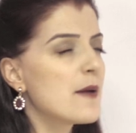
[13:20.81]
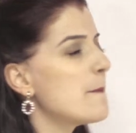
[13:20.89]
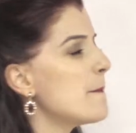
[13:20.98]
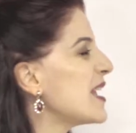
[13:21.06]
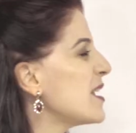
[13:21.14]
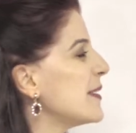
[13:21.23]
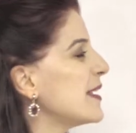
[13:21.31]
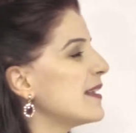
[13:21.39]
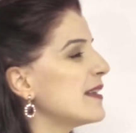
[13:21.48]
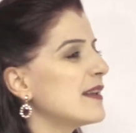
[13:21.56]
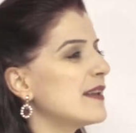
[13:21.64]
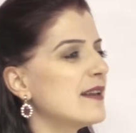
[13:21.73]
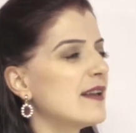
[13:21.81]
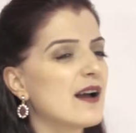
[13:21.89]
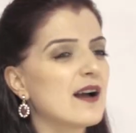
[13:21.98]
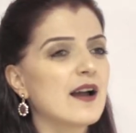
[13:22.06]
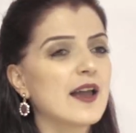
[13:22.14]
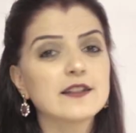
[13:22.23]
Maybe
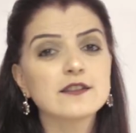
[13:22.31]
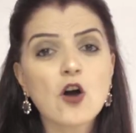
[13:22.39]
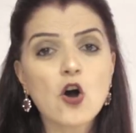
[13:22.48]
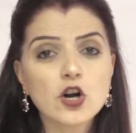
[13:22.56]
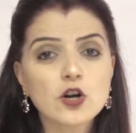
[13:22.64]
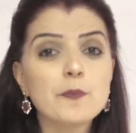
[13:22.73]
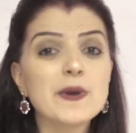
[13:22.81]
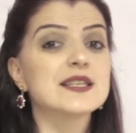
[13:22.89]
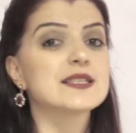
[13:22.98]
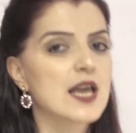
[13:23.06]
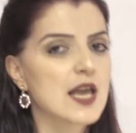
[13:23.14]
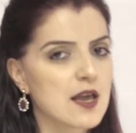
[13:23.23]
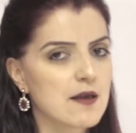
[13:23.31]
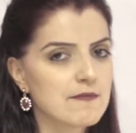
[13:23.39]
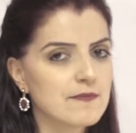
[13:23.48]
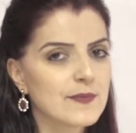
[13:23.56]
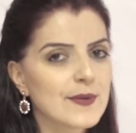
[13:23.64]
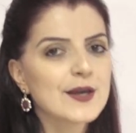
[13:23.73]
a dog bit
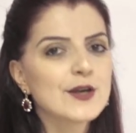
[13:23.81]
him,